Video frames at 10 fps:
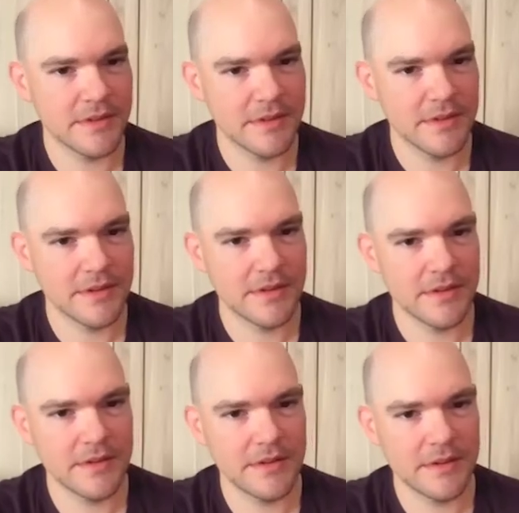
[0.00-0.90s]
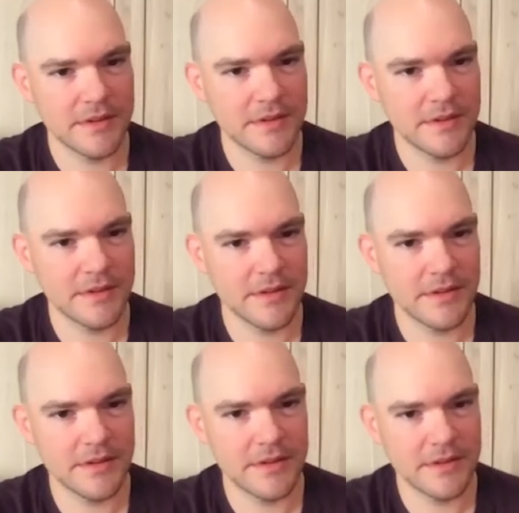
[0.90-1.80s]

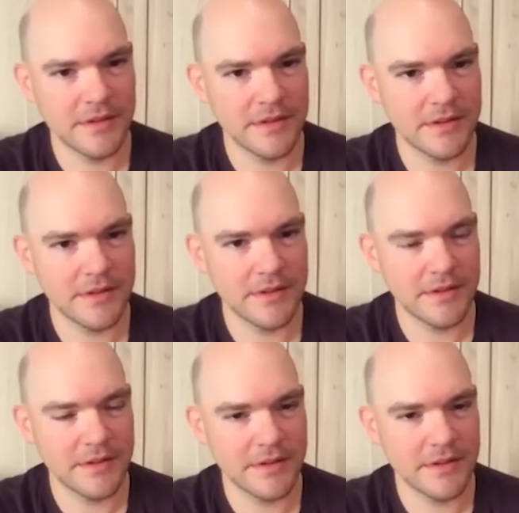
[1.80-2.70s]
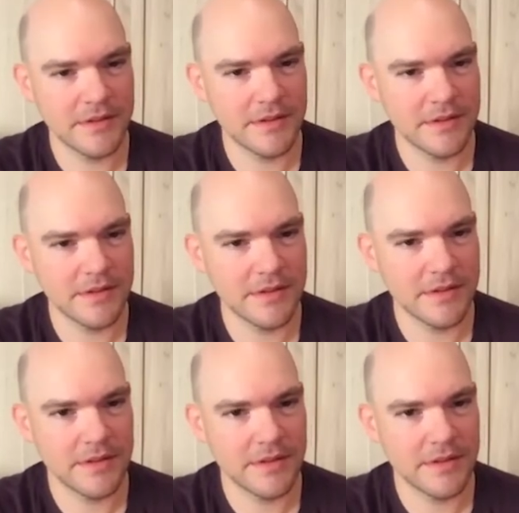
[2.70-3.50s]
(not speaking)